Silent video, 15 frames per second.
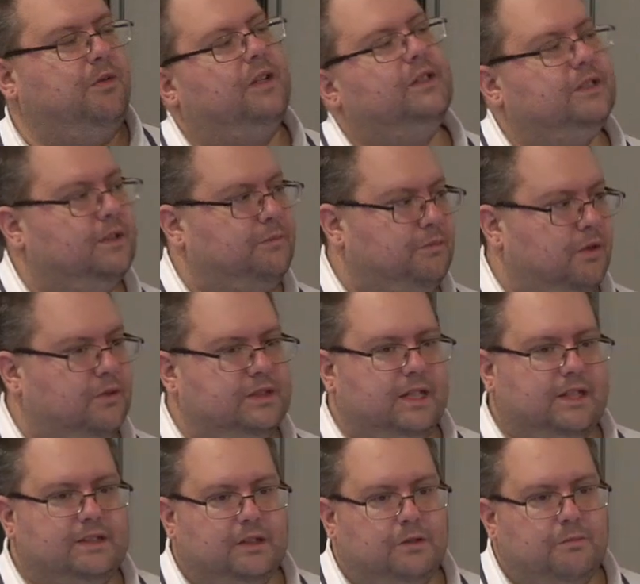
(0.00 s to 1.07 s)

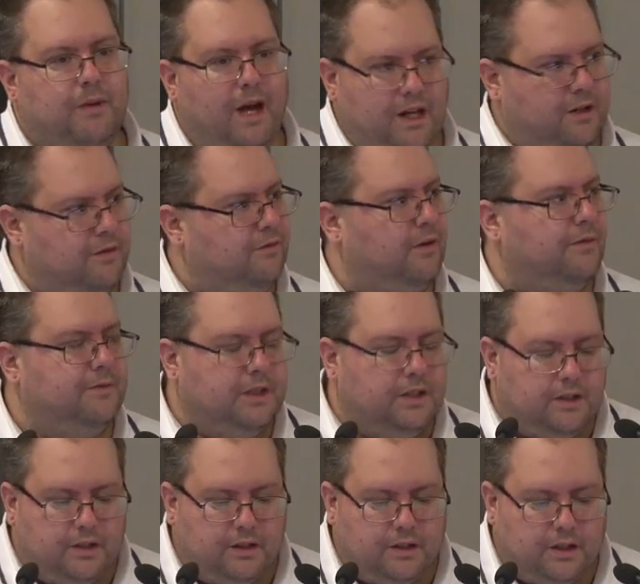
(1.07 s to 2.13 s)
processor back from
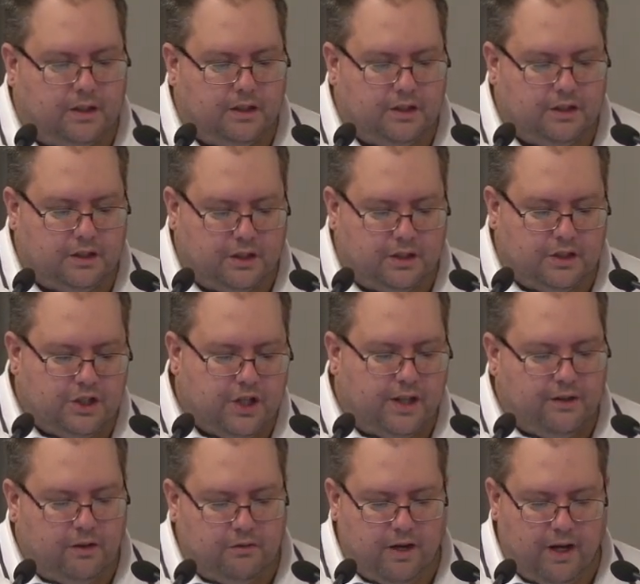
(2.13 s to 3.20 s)
the, the, the
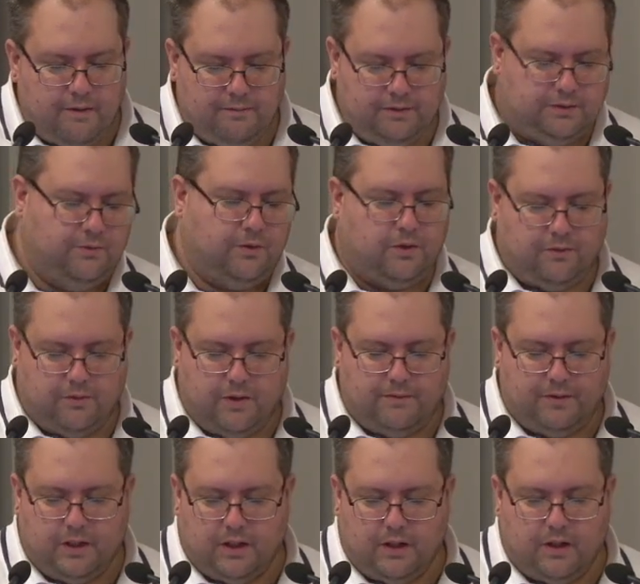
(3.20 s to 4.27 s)
shadow RAMs for,
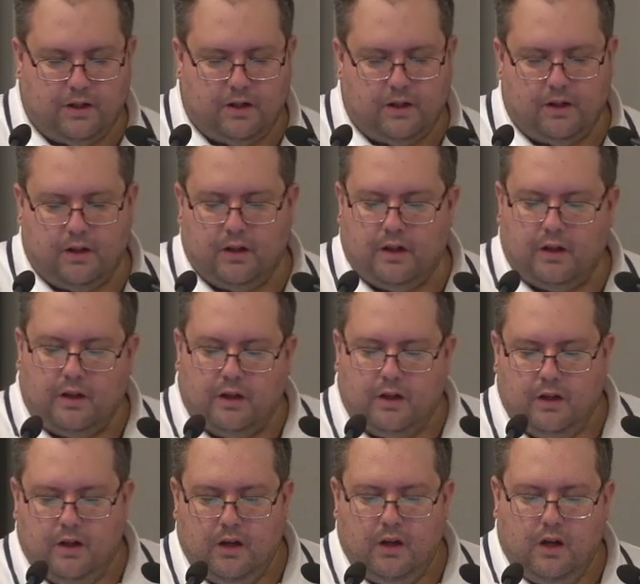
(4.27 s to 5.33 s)
from the
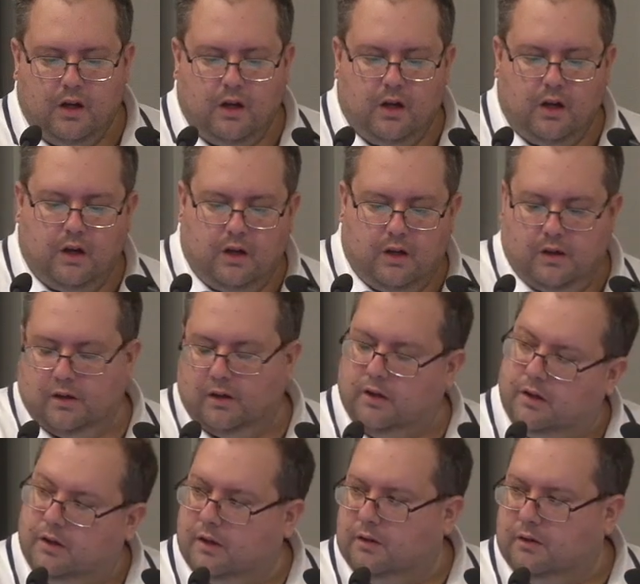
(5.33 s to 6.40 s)
uh,
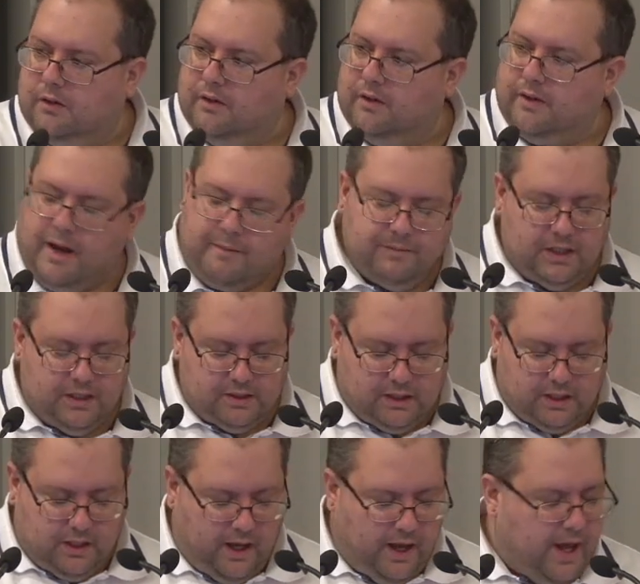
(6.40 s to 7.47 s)
uh, RAM disk
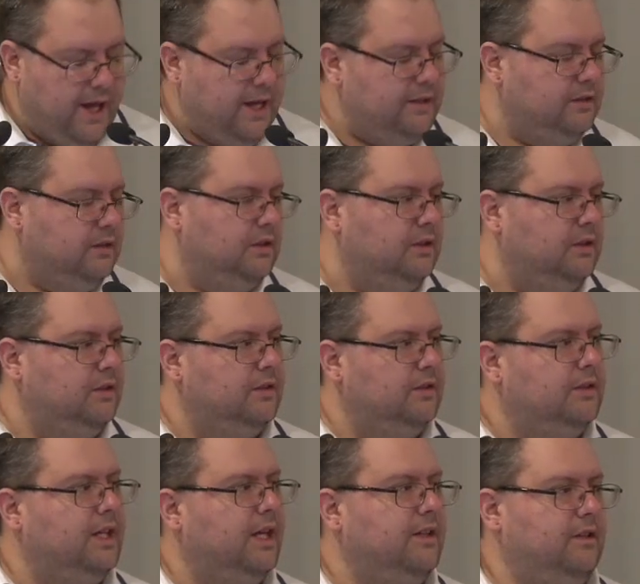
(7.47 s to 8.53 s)
and
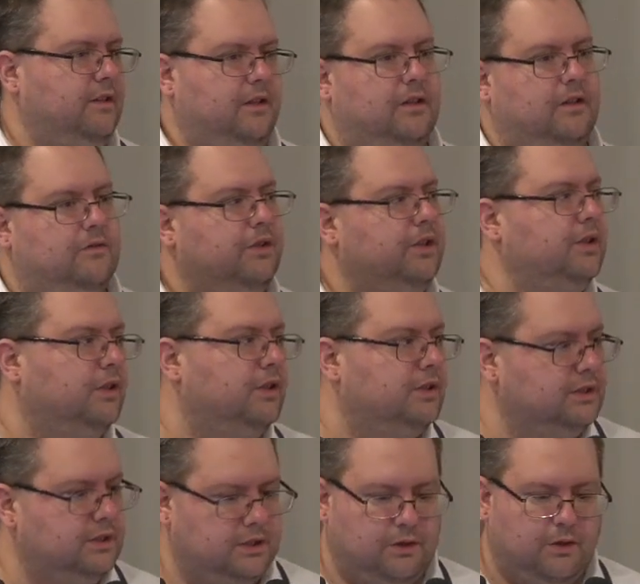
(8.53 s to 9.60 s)
then
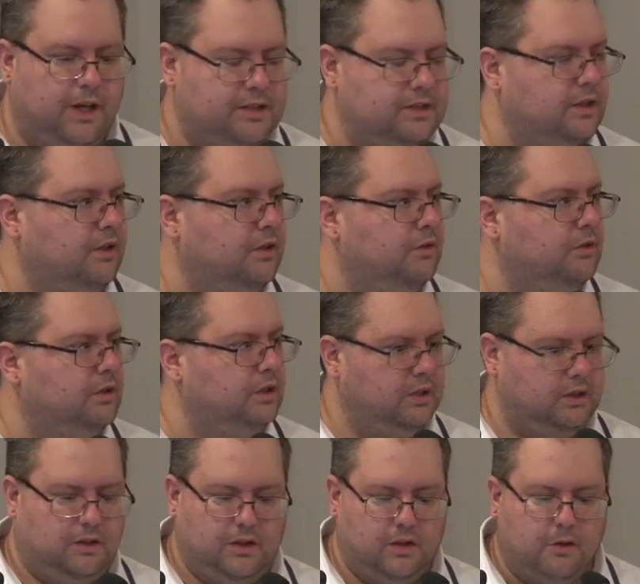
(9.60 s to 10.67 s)
returns to execute
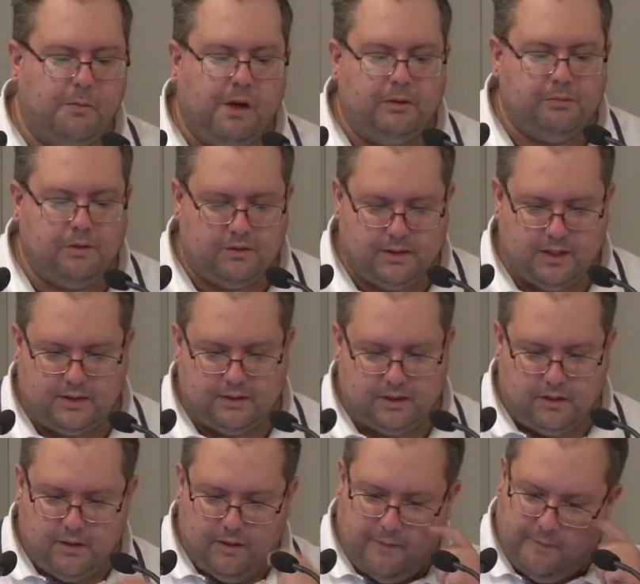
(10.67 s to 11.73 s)
the command processor.